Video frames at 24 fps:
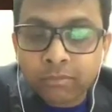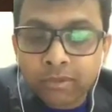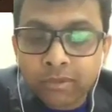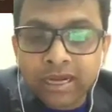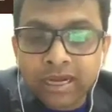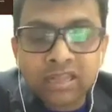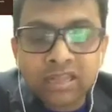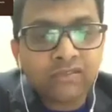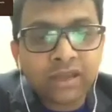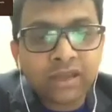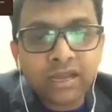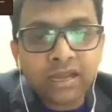It is
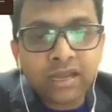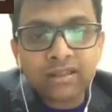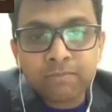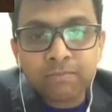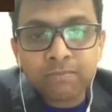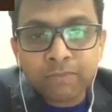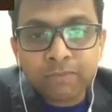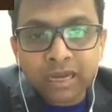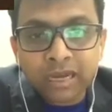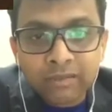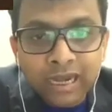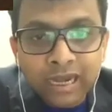a very
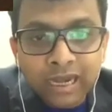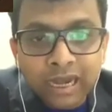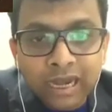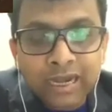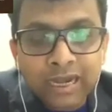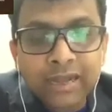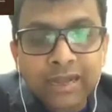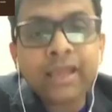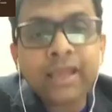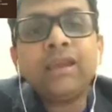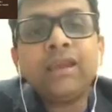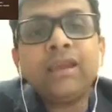simple email
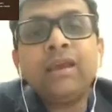ID.